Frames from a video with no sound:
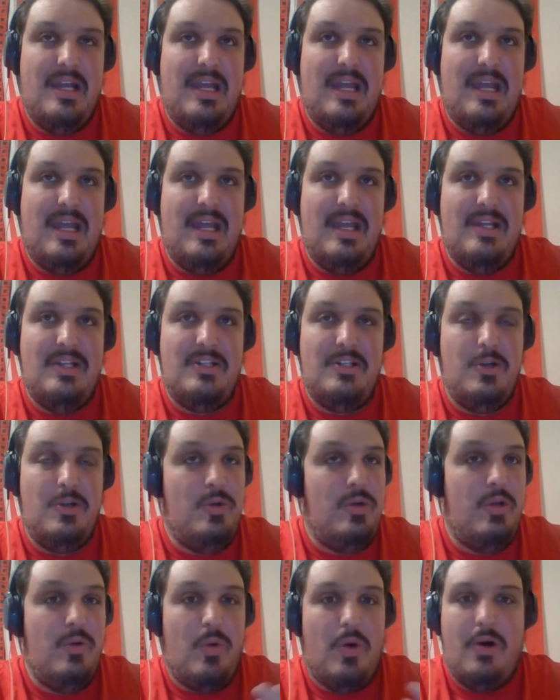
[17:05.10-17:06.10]
is
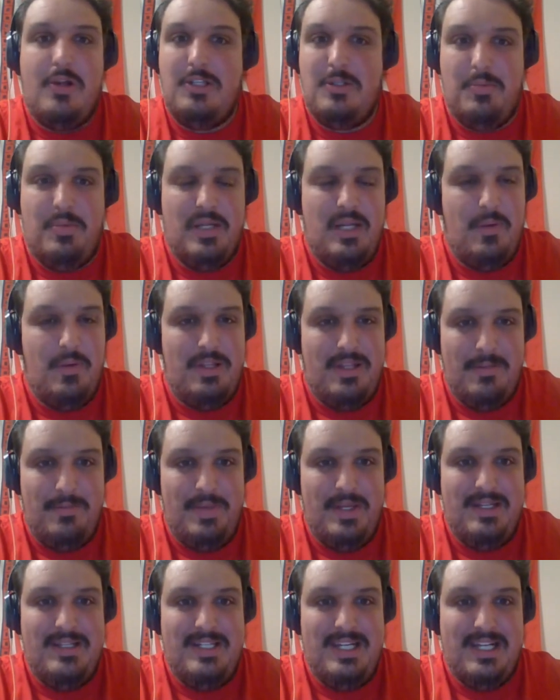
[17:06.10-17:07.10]
who you also play with at
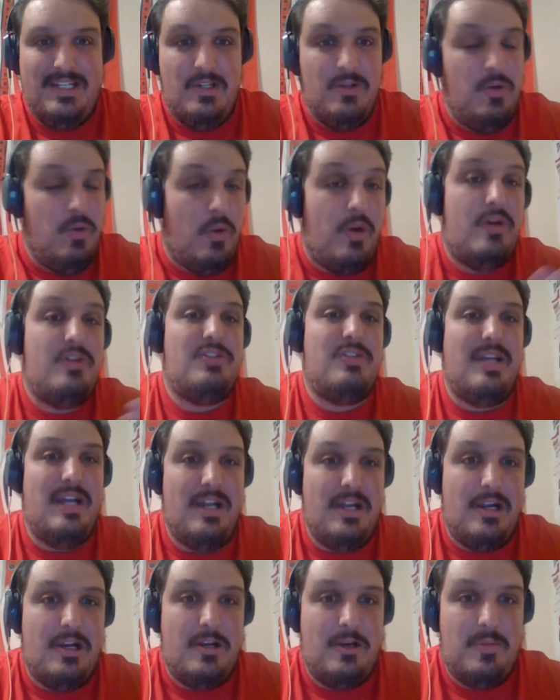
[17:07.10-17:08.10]
Penticton, who also
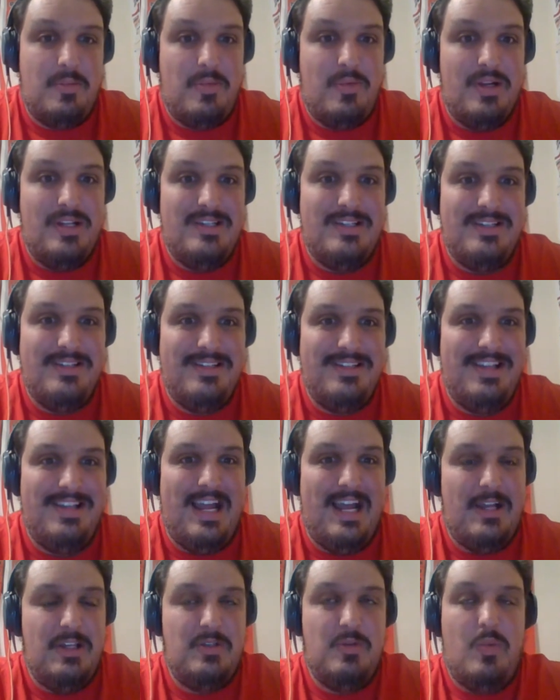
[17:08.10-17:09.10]
got one hundred points
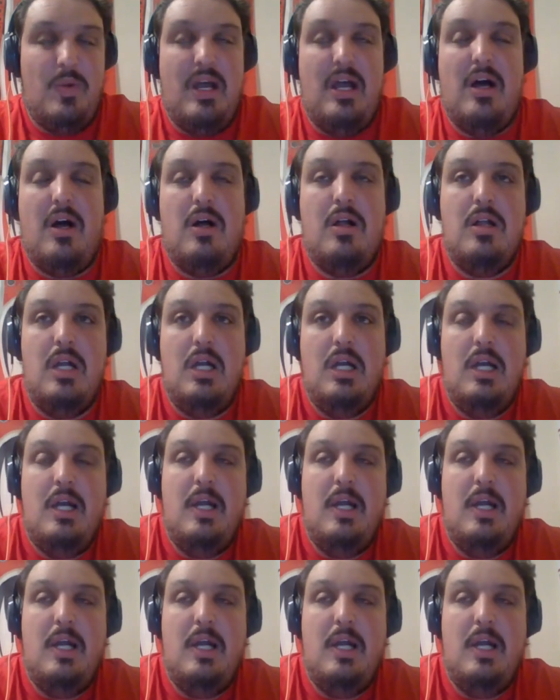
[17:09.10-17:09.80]
as well.